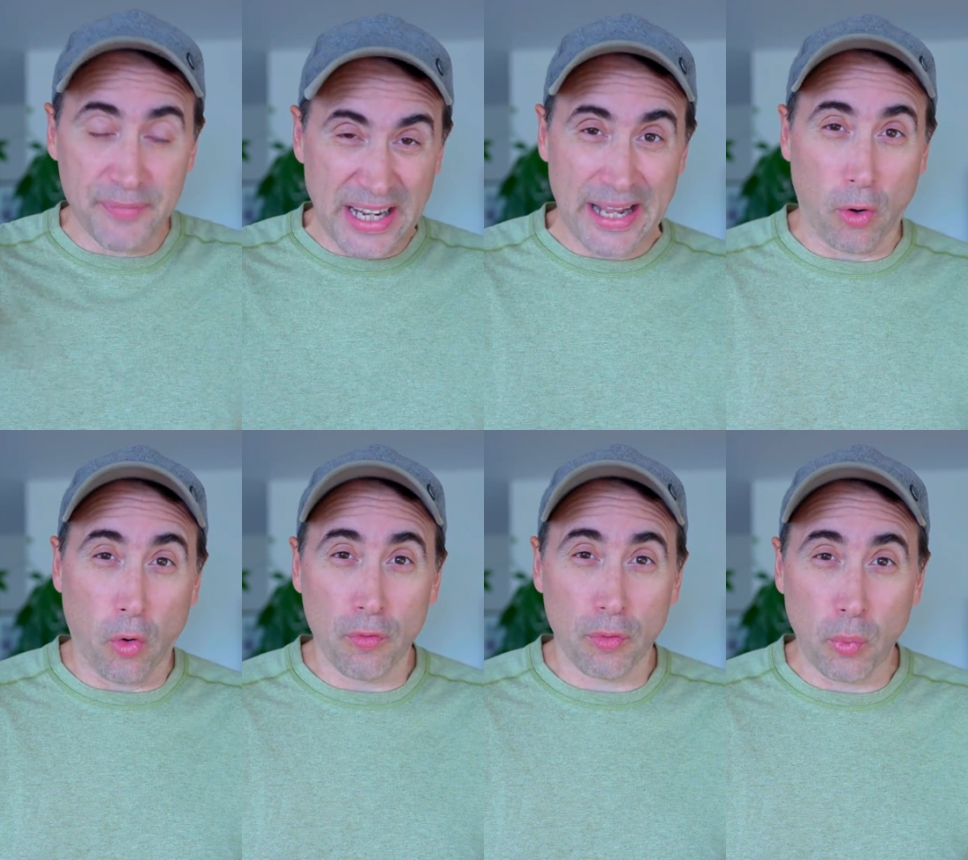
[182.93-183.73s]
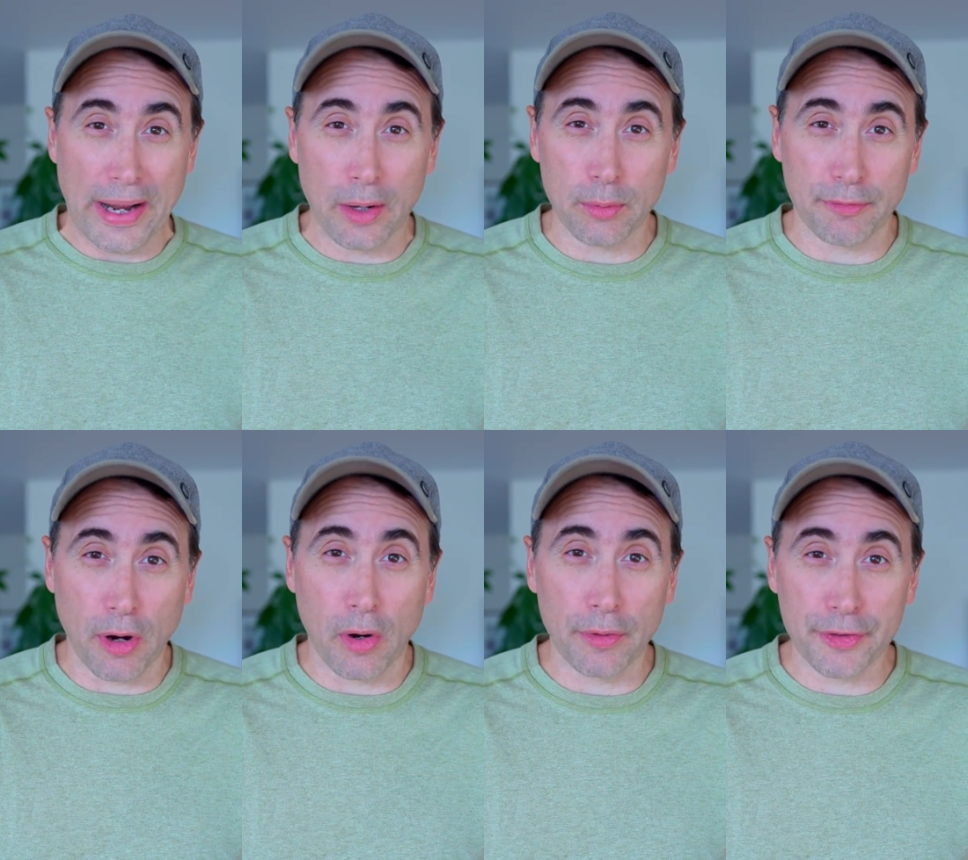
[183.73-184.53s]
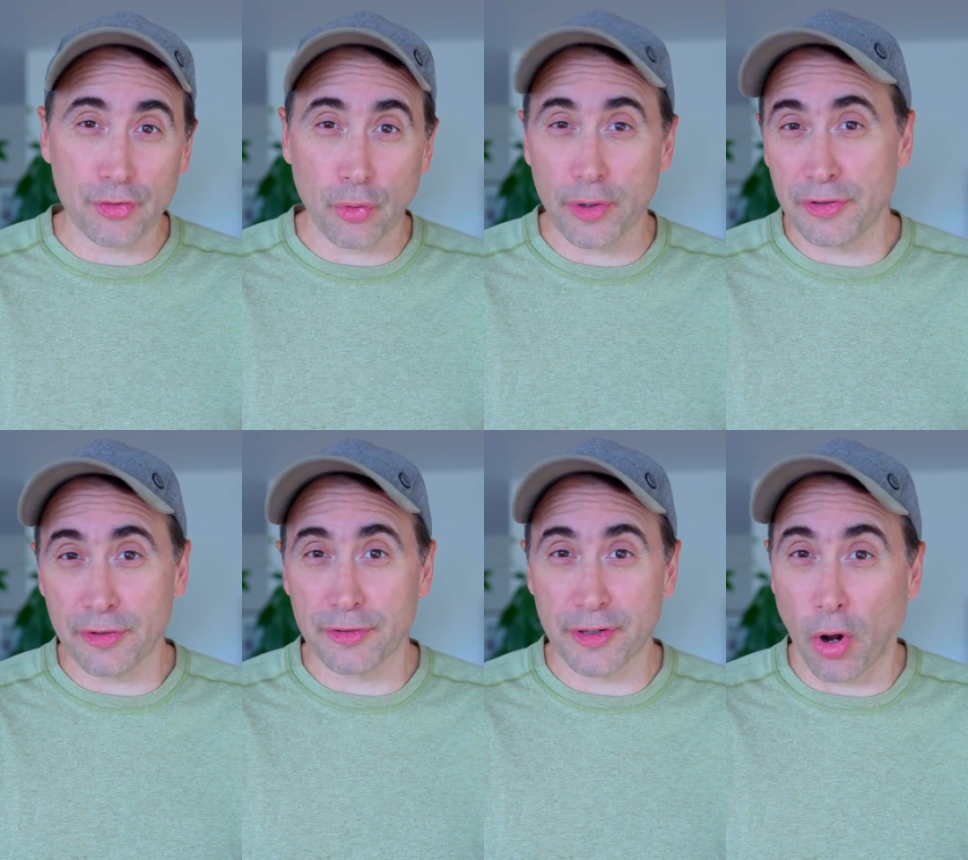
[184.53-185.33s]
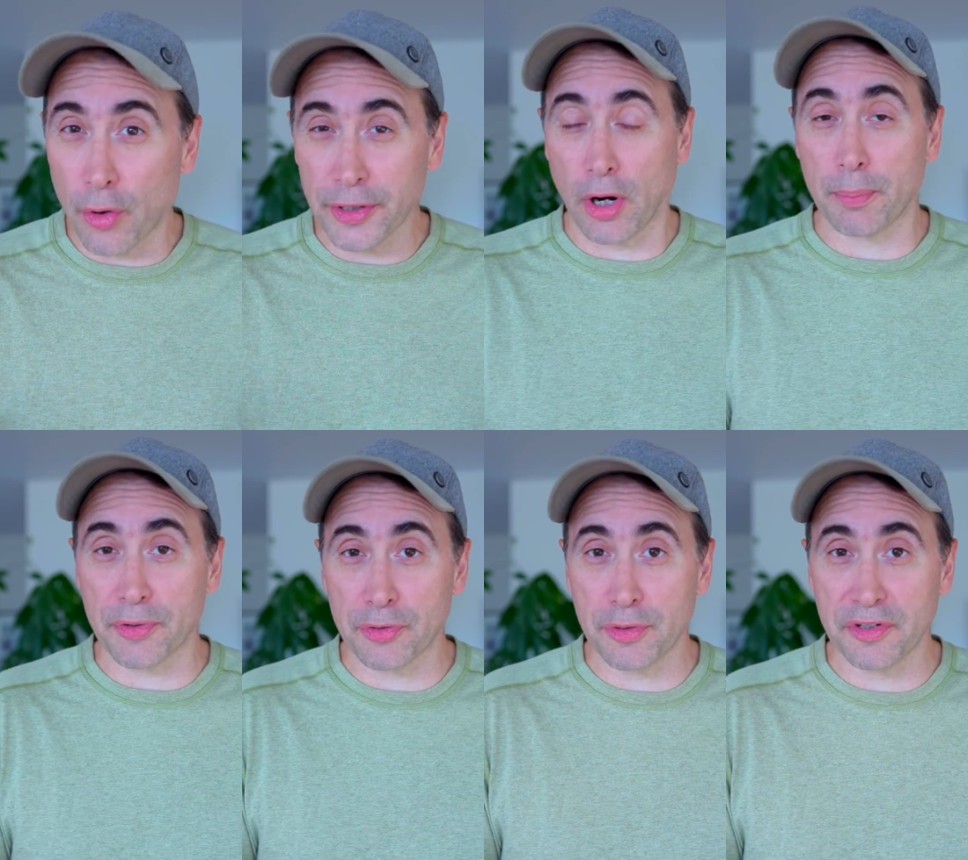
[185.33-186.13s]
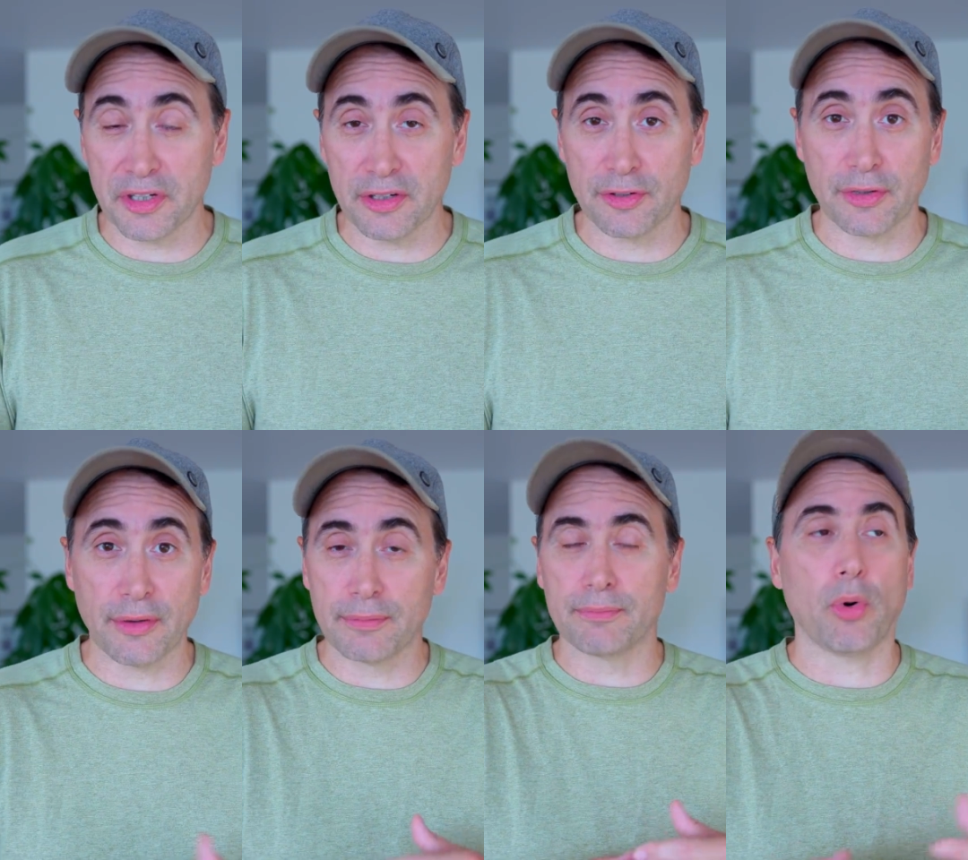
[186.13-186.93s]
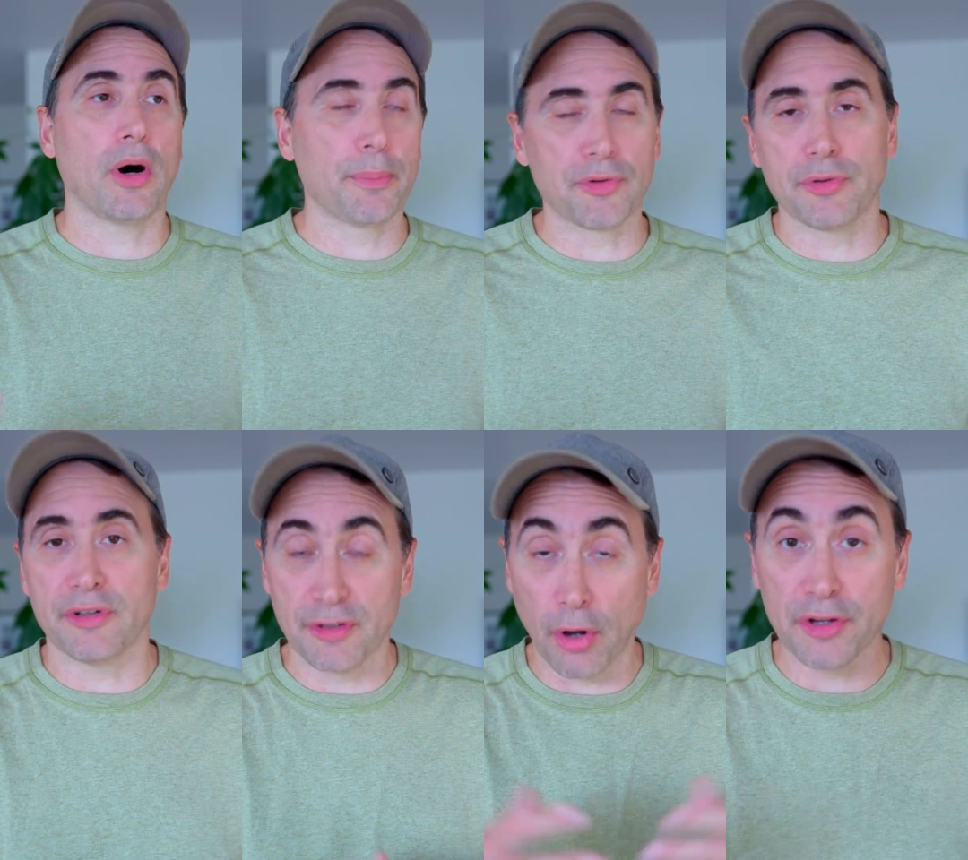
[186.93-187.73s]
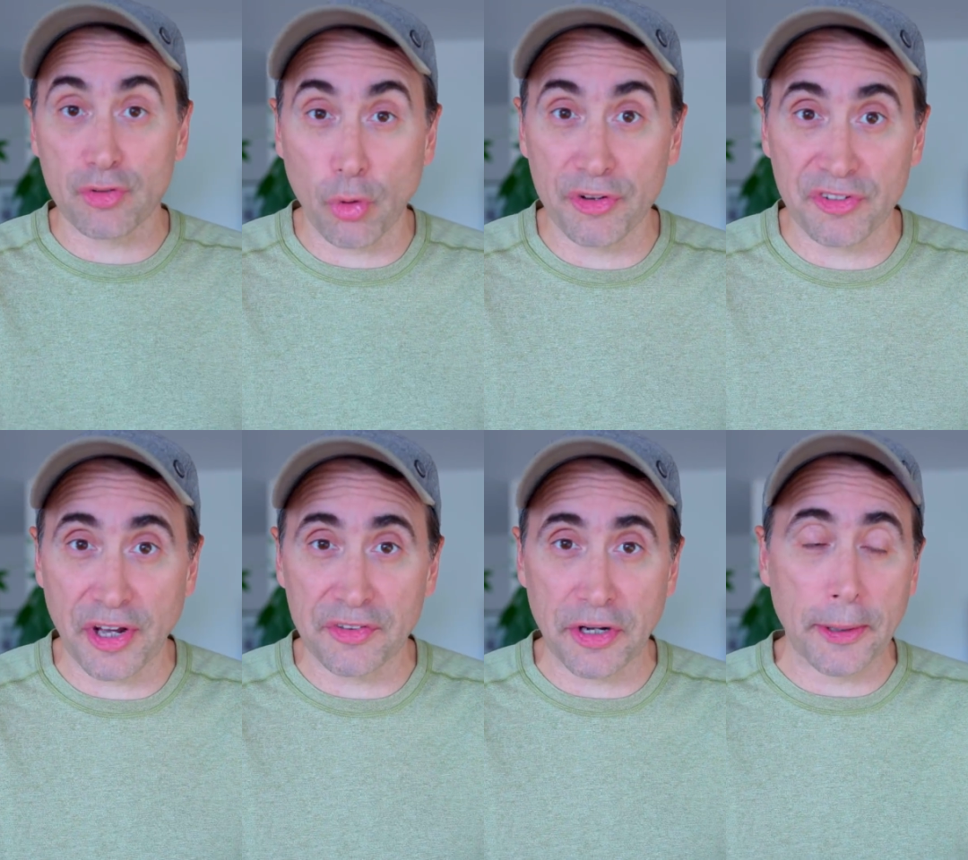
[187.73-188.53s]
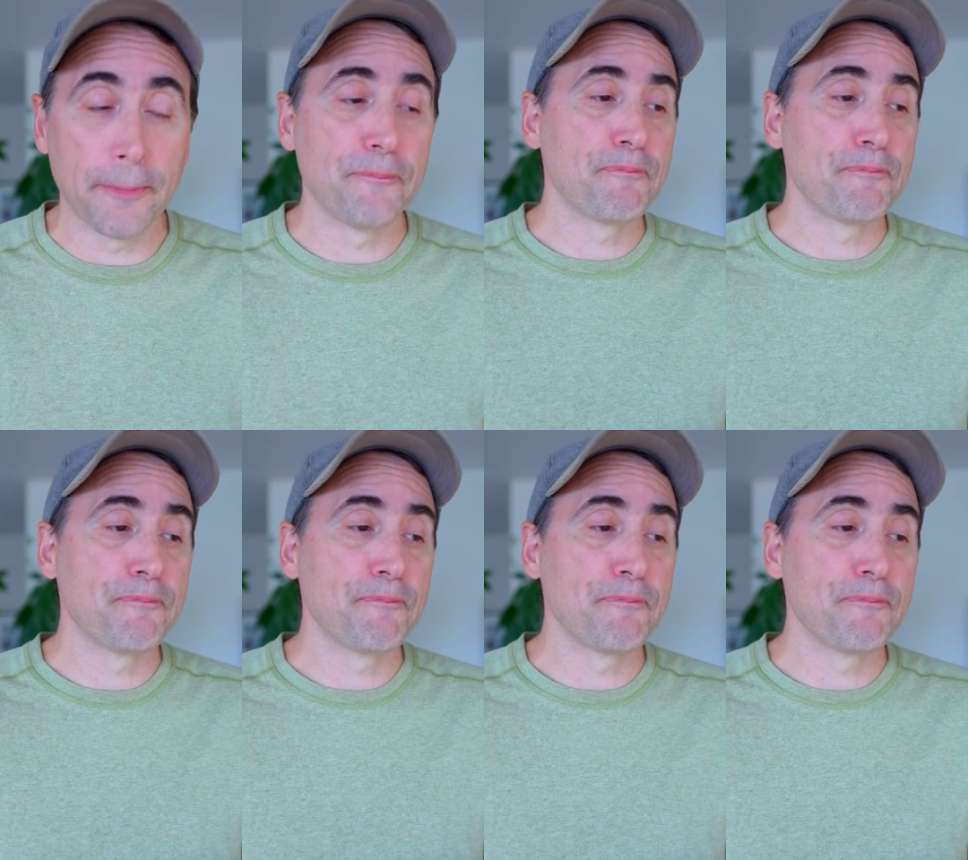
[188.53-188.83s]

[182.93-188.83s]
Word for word: they get overwhelmed with all the choices and all the opportunities, uh, well, opportunities, all the choices out there.